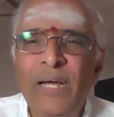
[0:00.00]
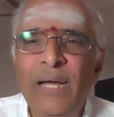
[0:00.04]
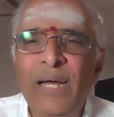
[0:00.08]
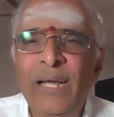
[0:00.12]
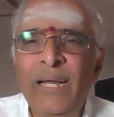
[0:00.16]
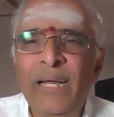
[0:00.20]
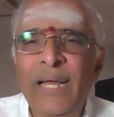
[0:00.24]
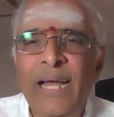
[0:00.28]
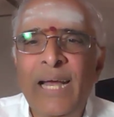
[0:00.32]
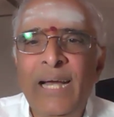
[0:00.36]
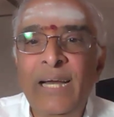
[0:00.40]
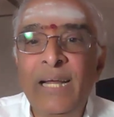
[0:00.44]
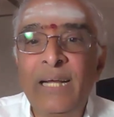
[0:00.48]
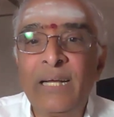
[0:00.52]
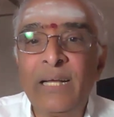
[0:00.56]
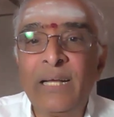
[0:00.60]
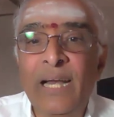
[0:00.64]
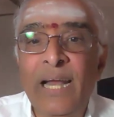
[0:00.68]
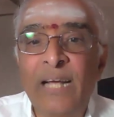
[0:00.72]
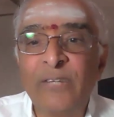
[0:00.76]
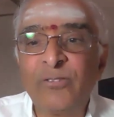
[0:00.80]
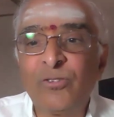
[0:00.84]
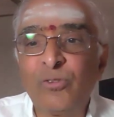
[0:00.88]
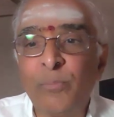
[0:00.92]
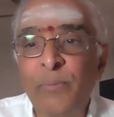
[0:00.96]
I had a
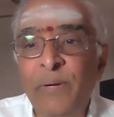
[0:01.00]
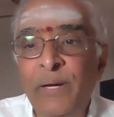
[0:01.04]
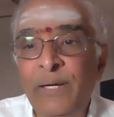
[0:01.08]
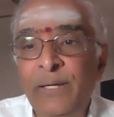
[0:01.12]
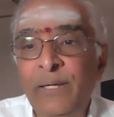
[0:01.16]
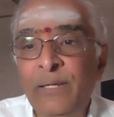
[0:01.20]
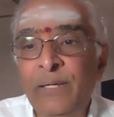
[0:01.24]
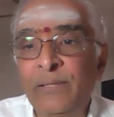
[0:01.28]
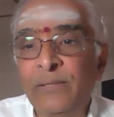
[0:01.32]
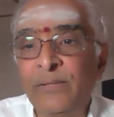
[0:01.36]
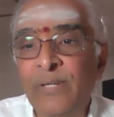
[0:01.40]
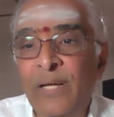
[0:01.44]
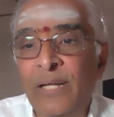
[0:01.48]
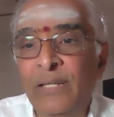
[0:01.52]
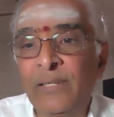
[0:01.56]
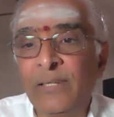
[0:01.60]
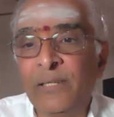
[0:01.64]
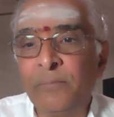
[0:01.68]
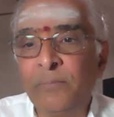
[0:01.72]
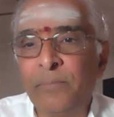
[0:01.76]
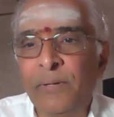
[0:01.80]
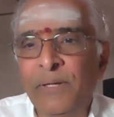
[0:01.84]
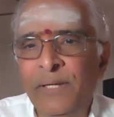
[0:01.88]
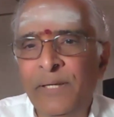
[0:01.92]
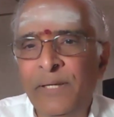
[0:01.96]
classmate in
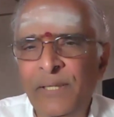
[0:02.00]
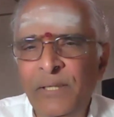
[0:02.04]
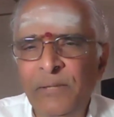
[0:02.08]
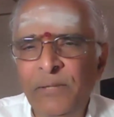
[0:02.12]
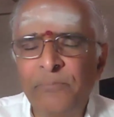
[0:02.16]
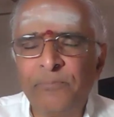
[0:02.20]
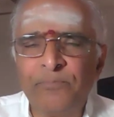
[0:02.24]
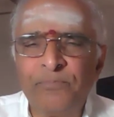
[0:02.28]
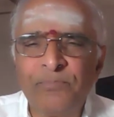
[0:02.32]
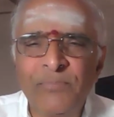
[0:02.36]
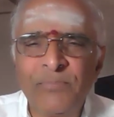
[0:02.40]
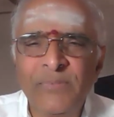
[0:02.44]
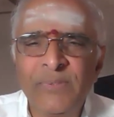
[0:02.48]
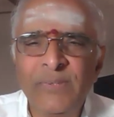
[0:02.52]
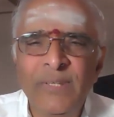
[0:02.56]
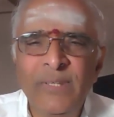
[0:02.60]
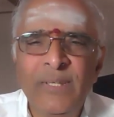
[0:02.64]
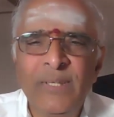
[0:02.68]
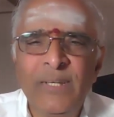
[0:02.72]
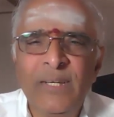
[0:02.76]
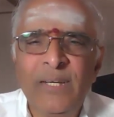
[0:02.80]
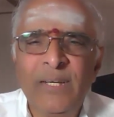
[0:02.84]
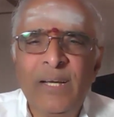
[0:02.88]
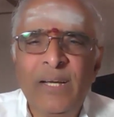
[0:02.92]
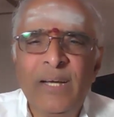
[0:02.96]
Sandipani.
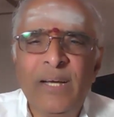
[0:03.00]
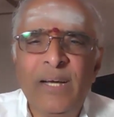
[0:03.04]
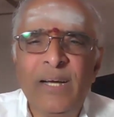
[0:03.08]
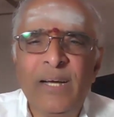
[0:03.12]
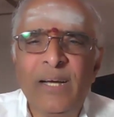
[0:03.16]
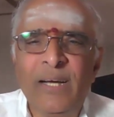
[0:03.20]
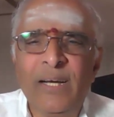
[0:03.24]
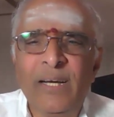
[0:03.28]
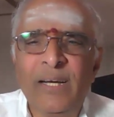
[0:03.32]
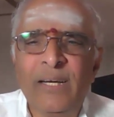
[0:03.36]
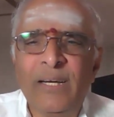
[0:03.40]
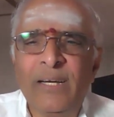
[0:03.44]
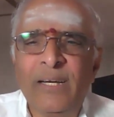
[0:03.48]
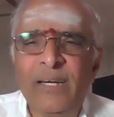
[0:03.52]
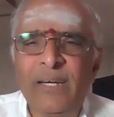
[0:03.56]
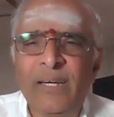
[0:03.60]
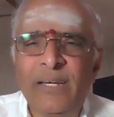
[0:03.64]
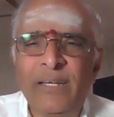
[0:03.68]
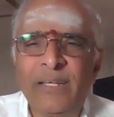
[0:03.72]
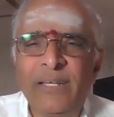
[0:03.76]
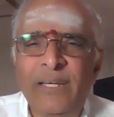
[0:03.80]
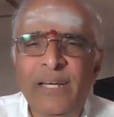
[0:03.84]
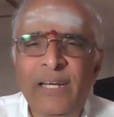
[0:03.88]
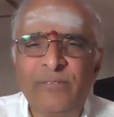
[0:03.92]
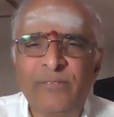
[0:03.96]

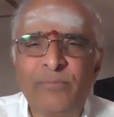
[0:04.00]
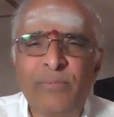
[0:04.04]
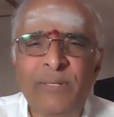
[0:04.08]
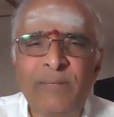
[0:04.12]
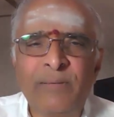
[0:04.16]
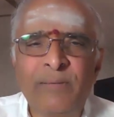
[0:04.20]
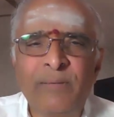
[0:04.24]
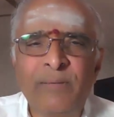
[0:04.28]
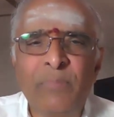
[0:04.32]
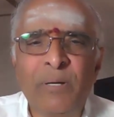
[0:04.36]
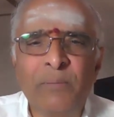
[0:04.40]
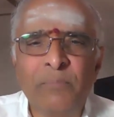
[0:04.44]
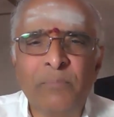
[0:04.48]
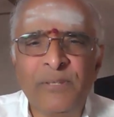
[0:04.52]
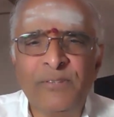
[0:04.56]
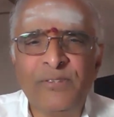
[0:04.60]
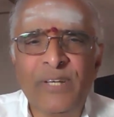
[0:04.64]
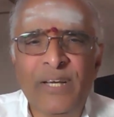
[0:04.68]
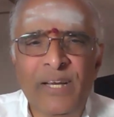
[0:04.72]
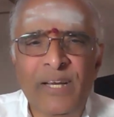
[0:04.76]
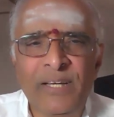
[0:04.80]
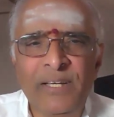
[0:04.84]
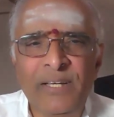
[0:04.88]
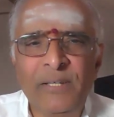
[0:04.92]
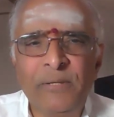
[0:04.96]
He has become a
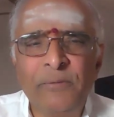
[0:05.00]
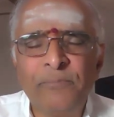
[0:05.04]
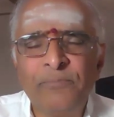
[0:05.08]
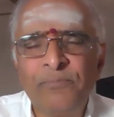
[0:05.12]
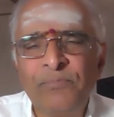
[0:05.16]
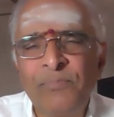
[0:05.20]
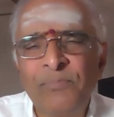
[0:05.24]
brahmachari.